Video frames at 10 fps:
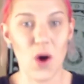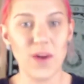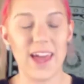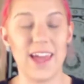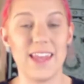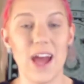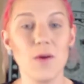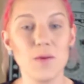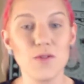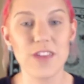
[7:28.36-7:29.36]
Okay, now
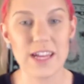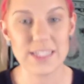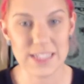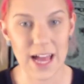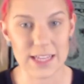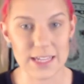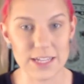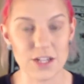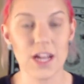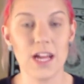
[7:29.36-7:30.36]
we're moving on to
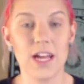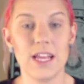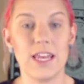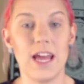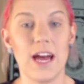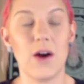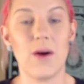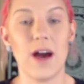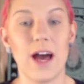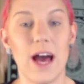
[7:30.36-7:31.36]
highlighter.
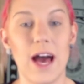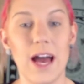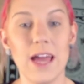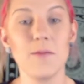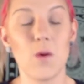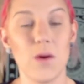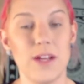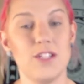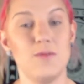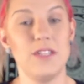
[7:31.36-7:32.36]
Now, I am
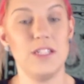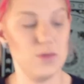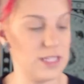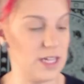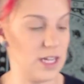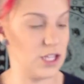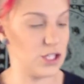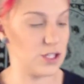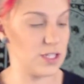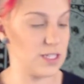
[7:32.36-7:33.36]
going to be using
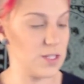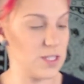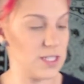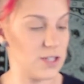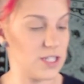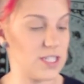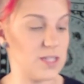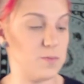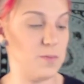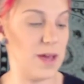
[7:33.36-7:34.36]
Dirty Little
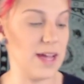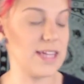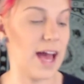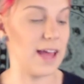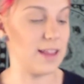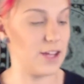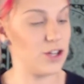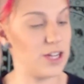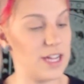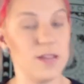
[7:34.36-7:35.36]
Secret's Baked
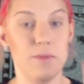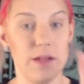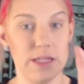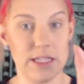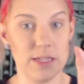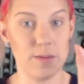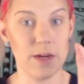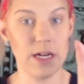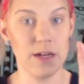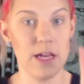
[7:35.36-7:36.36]
Highlighter in
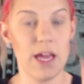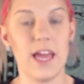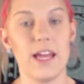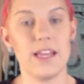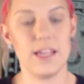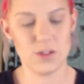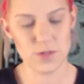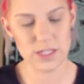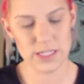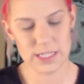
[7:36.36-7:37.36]
Bellissima, and it's
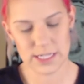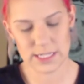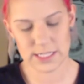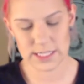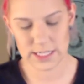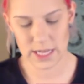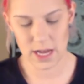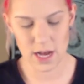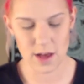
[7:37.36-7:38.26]
really nice